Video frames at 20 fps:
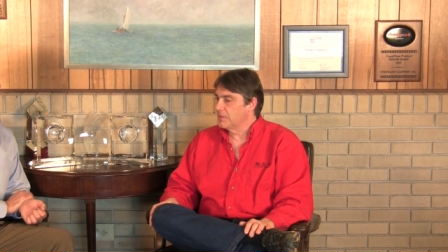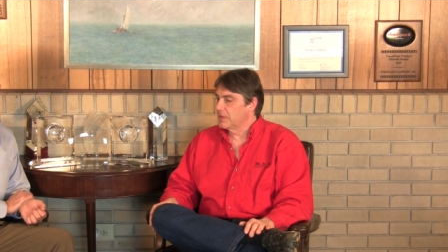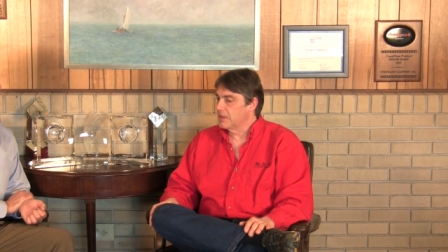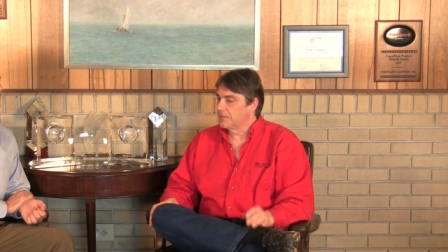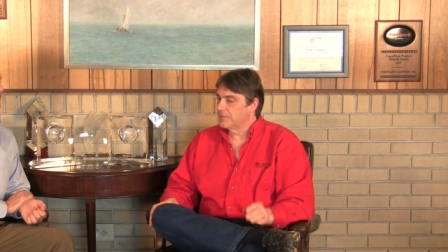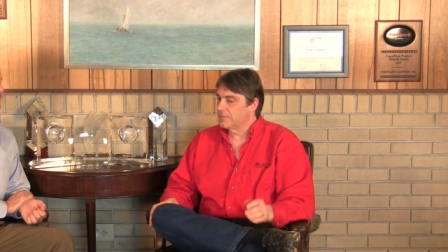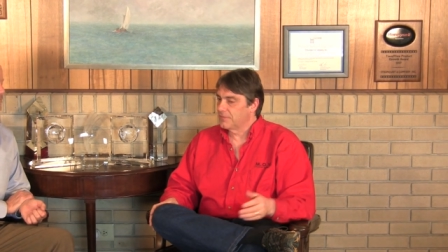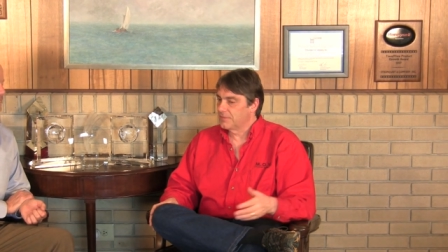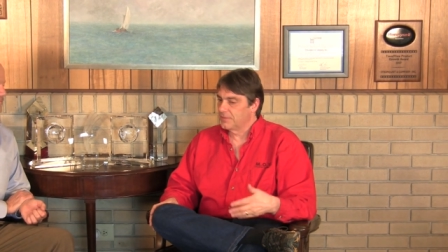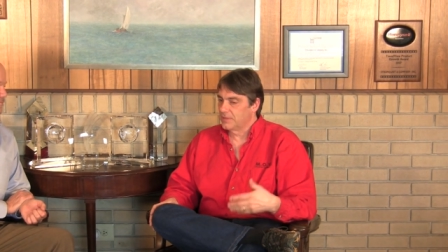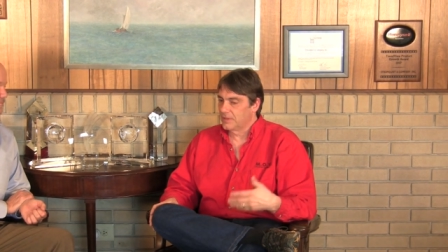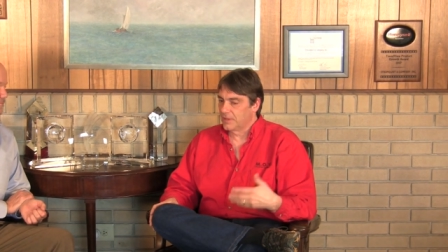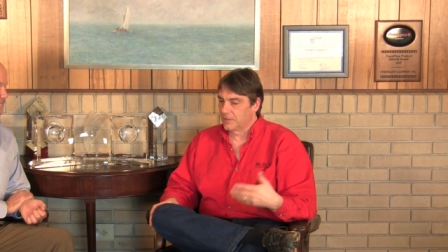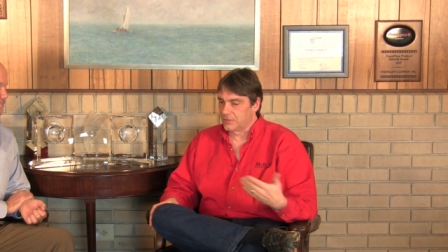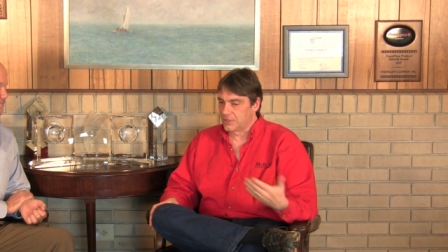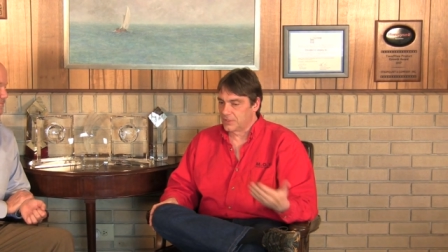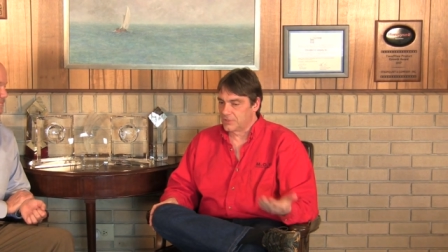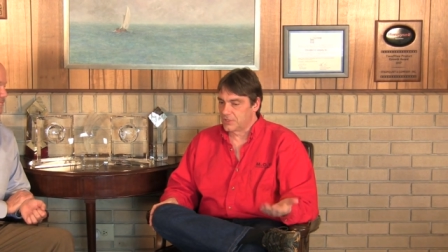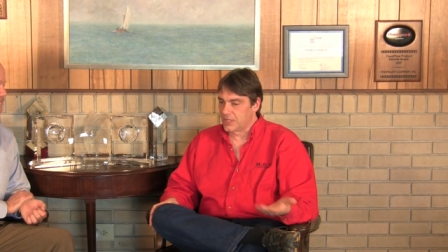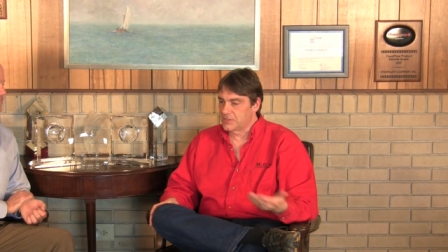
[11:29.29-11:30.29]
If
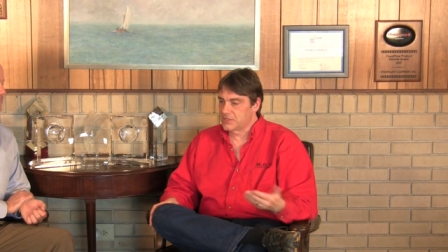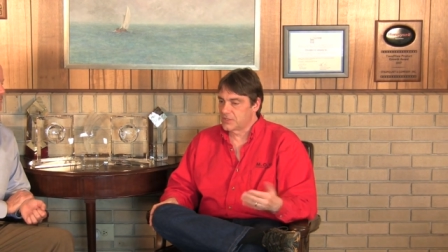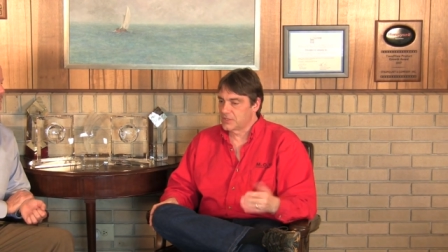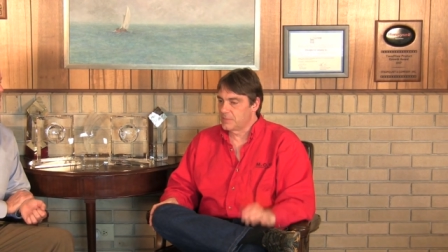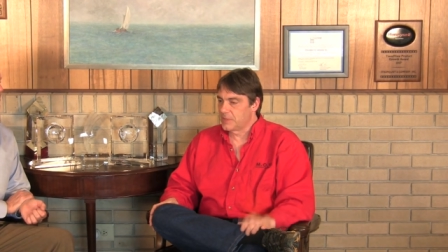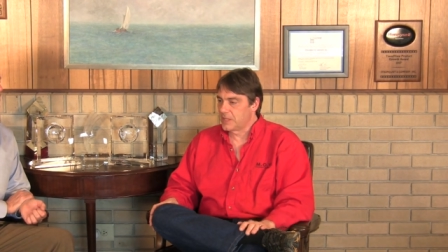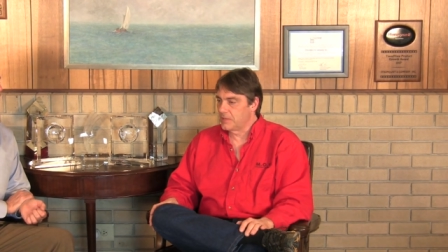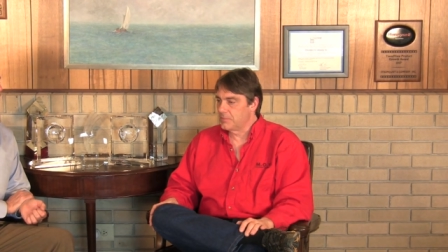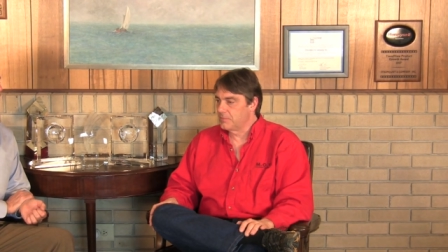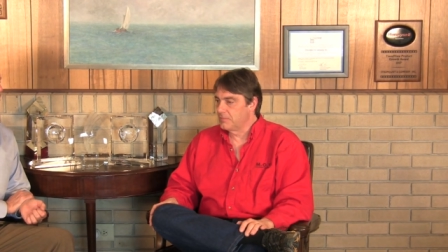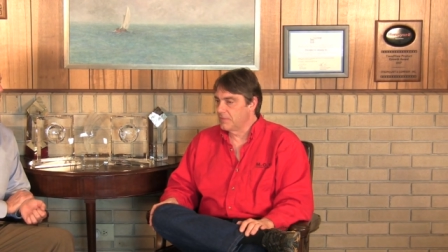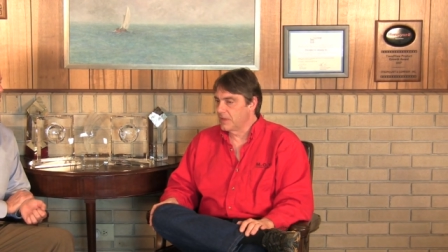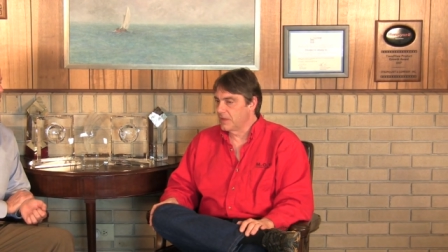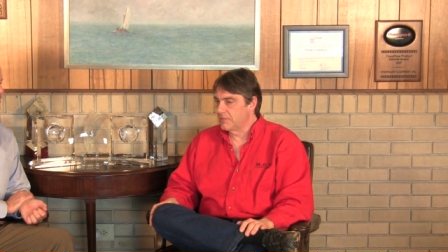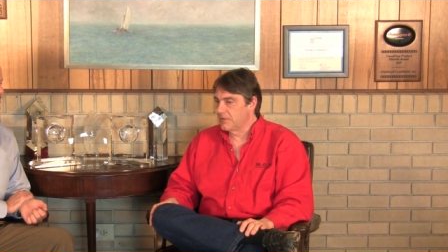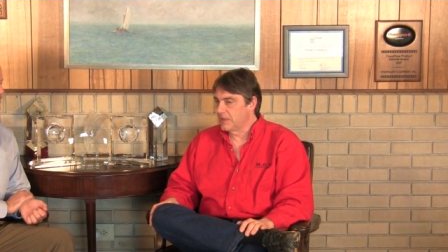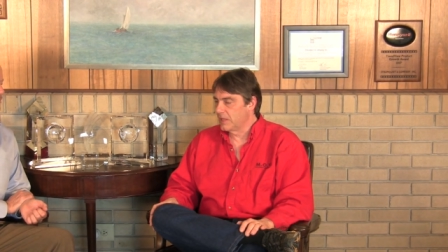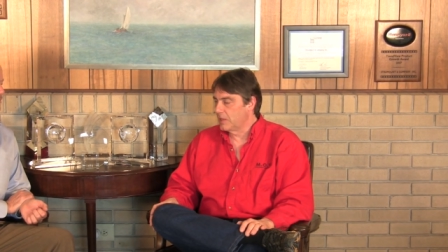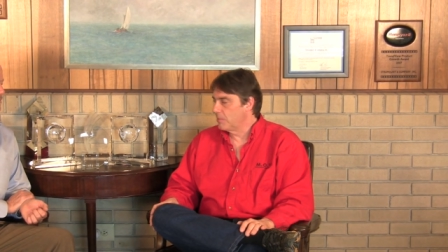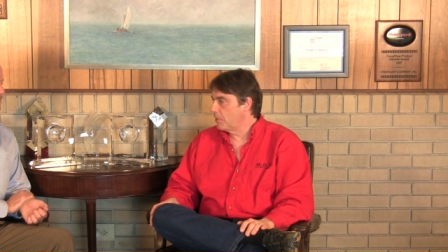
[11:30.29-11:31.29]
the JACE is made
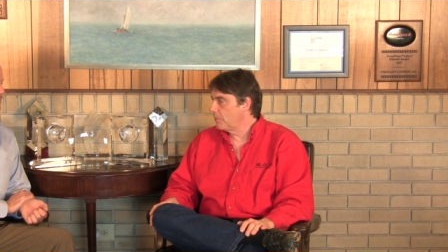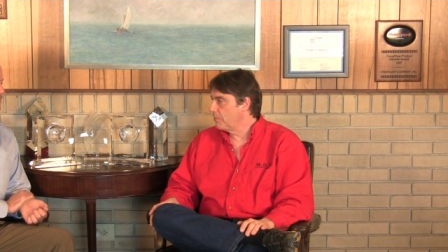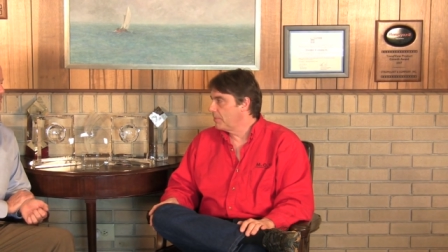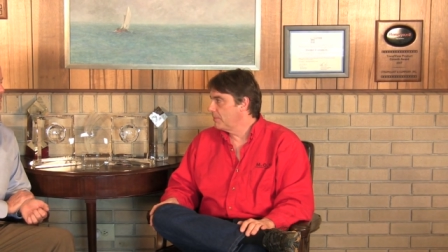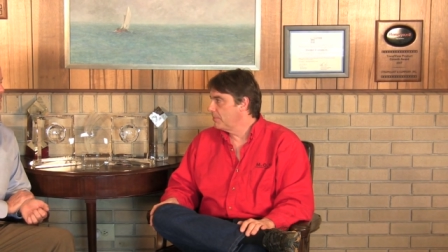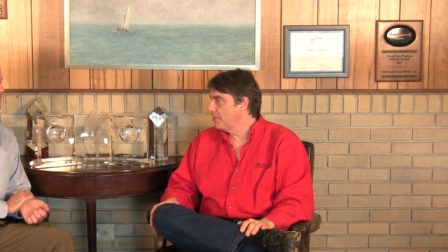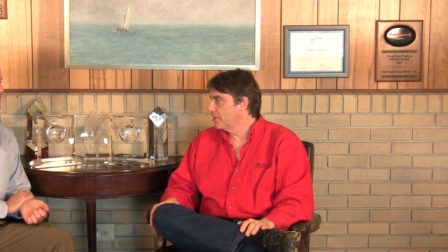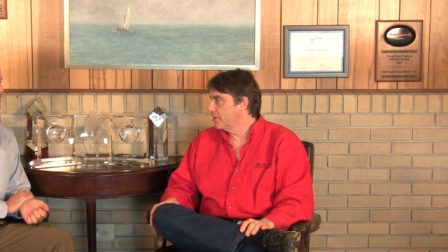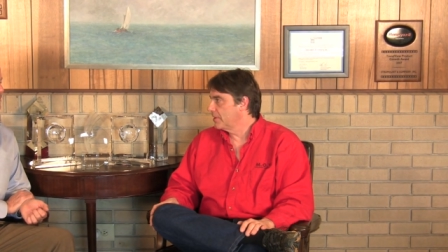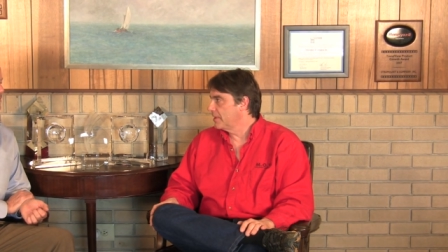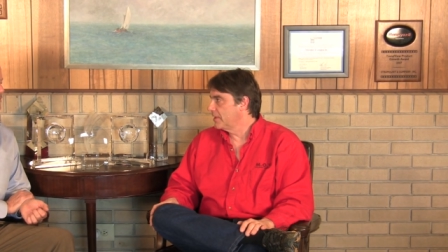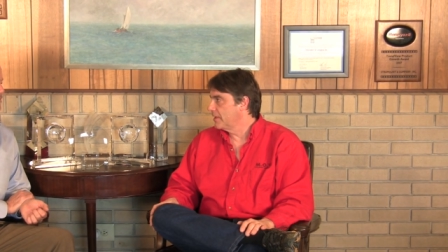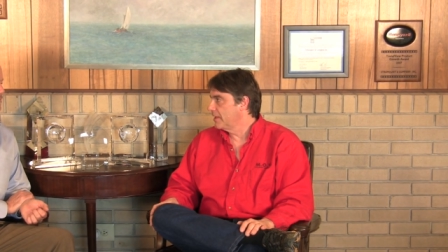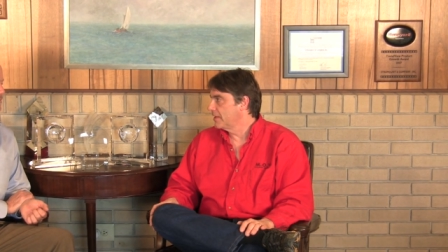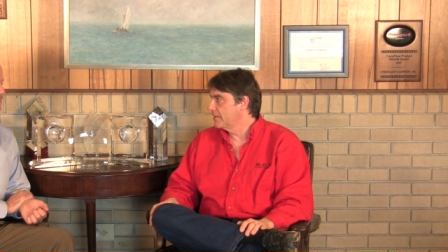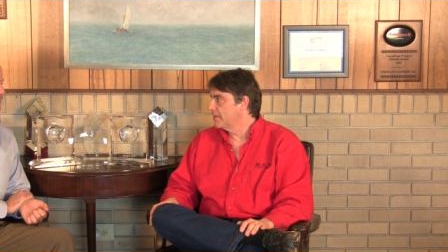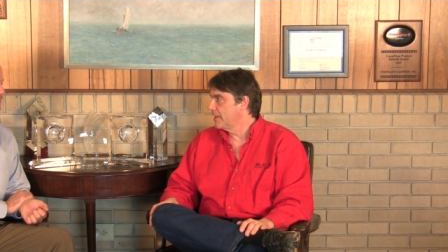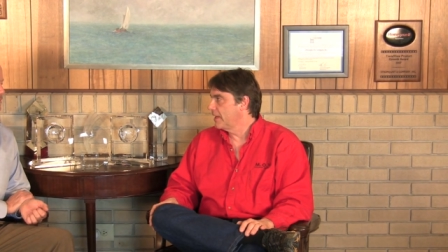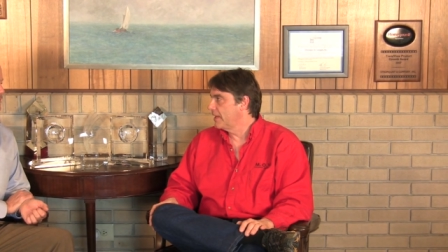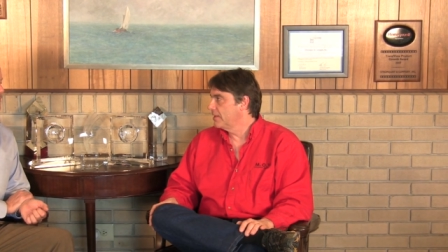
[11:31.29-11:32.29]
available publicly
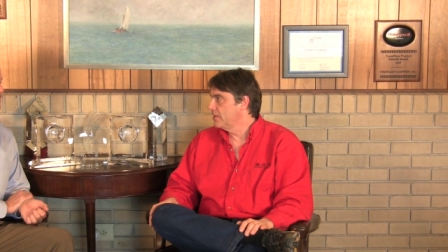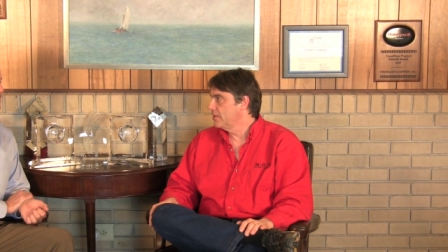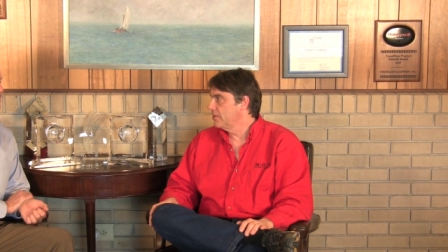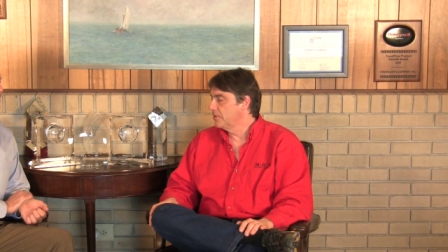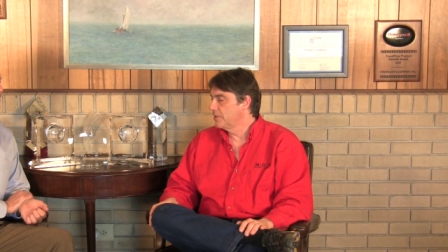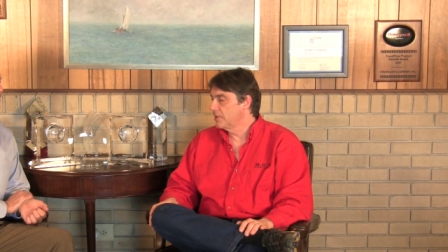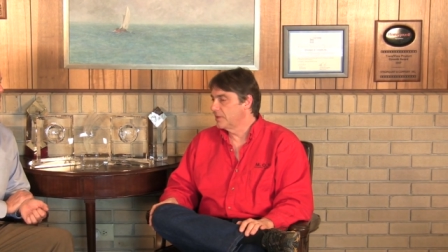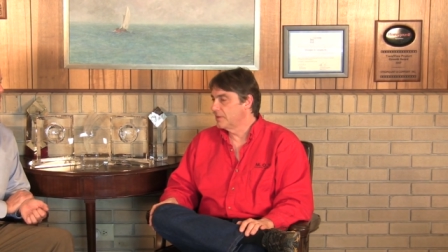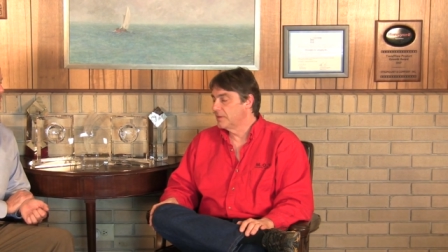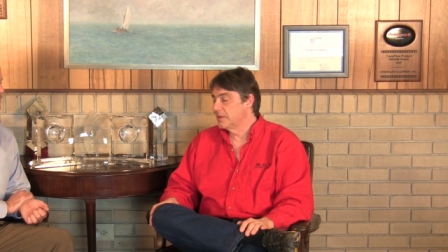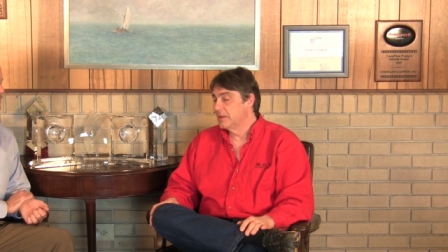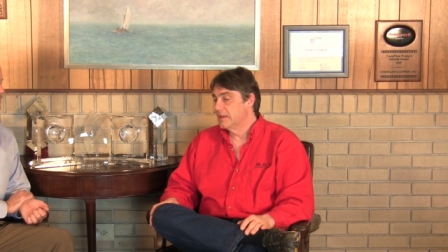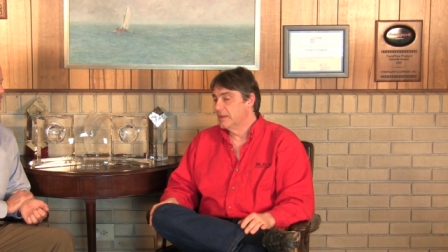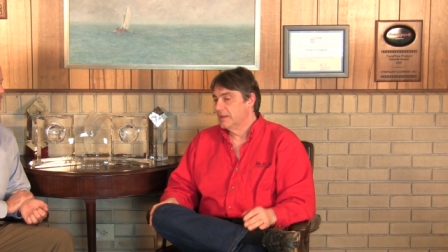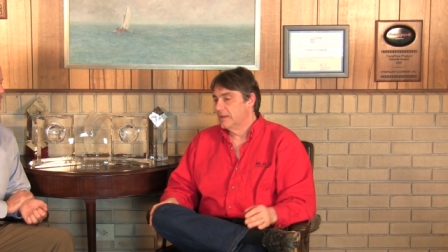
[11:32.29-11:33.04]
like that, you can,